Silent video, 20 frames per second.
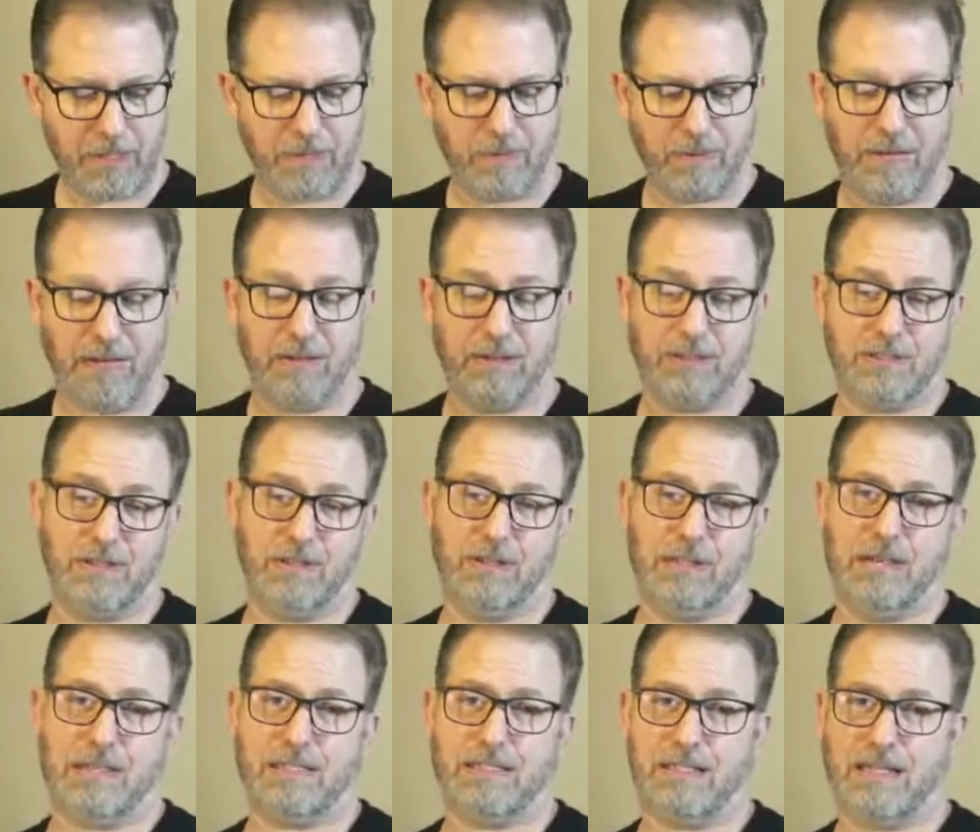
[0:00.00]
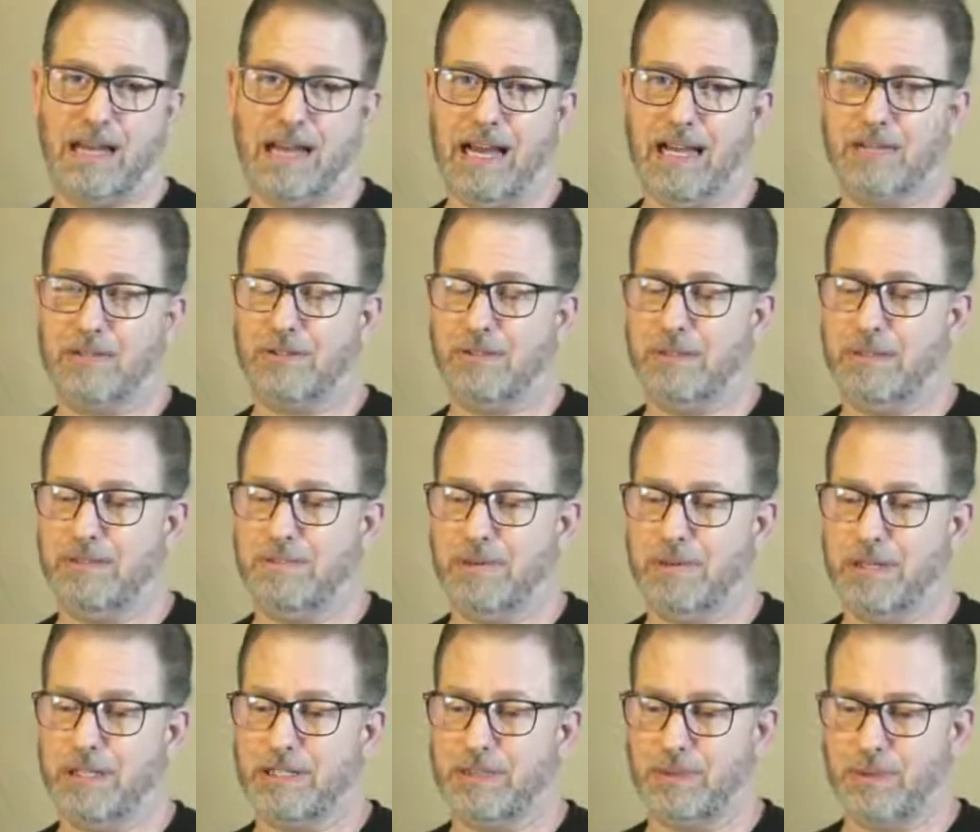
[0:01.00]
Wow, so that's actually
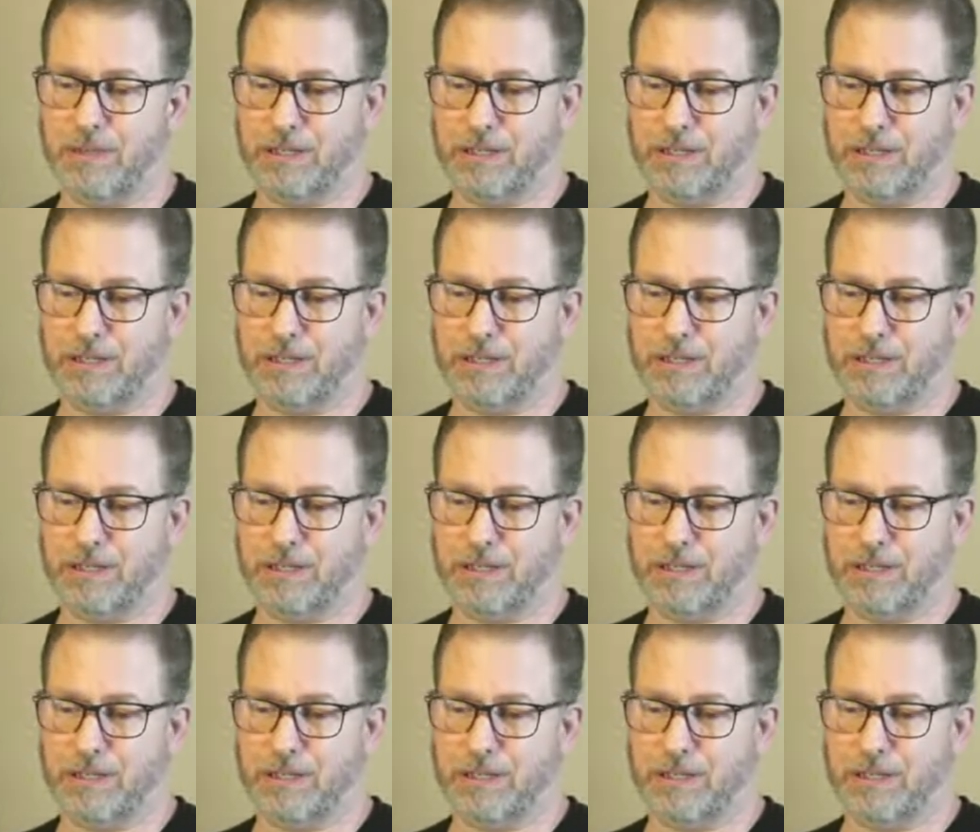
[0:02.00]
pretty sweet.